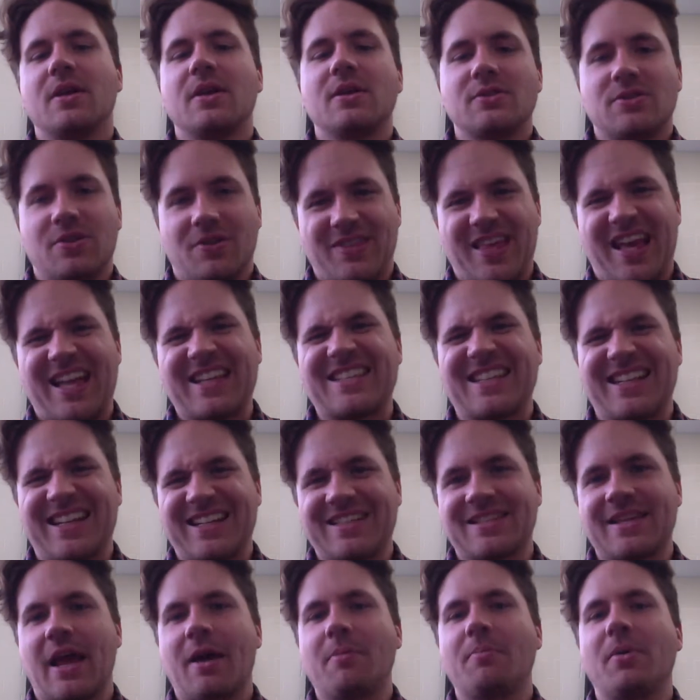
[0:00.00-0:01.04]
So that's an
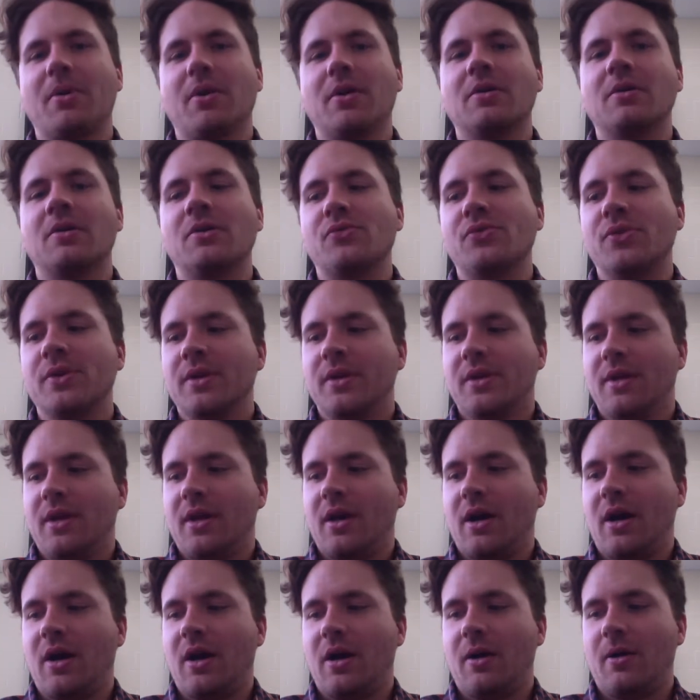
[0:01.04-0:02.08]
example of
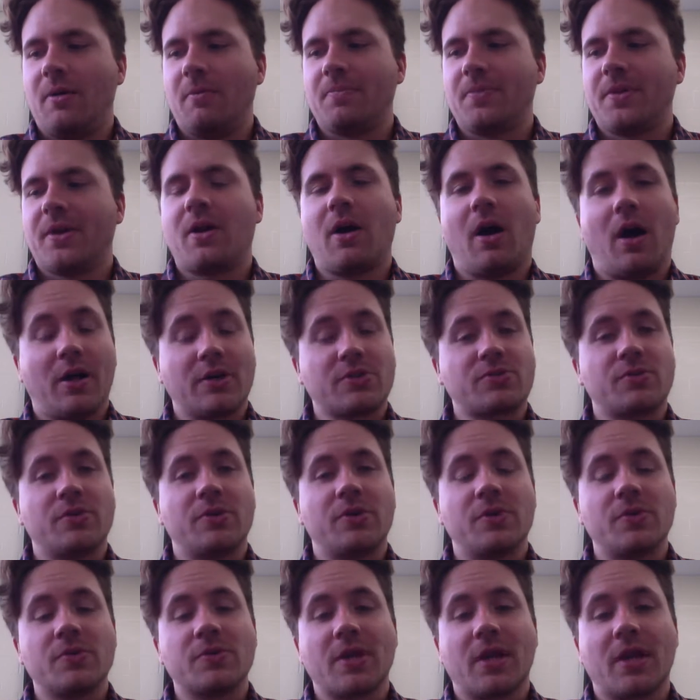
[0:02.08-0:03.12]
cost
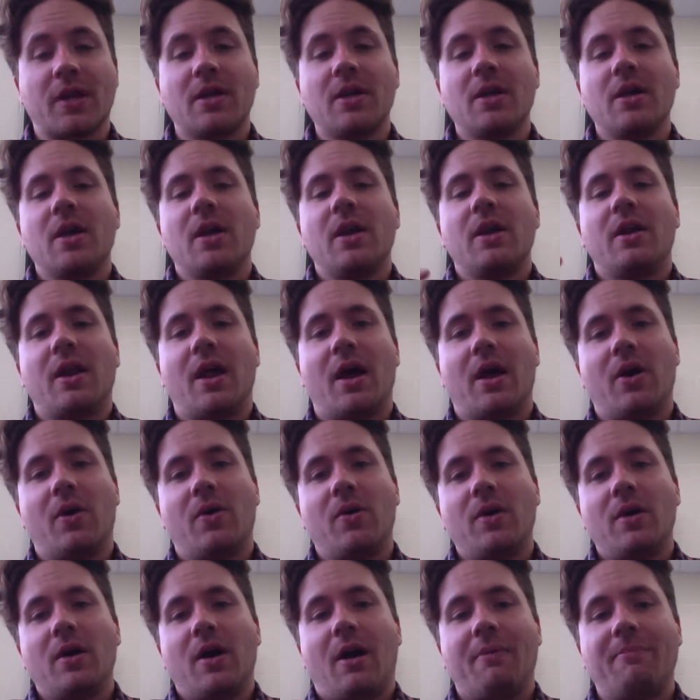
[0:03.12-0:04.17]
reducing. Now,
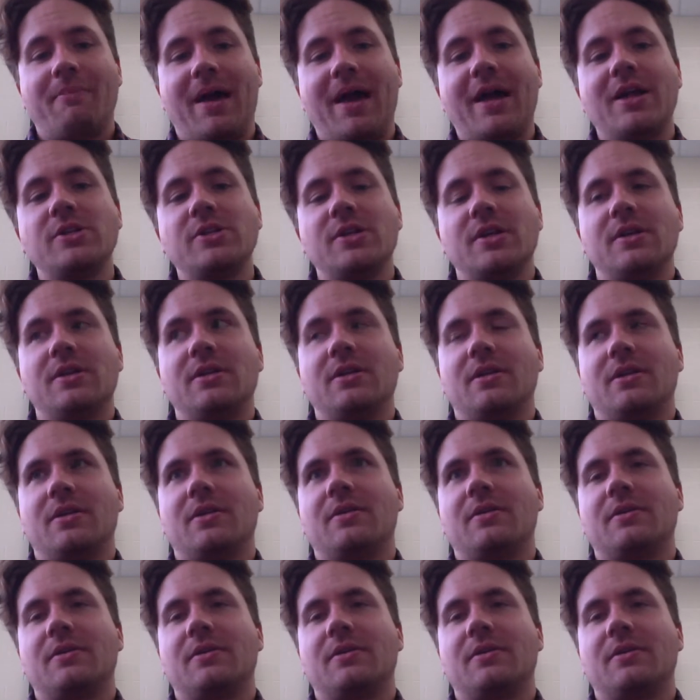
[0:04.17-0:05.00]
imagine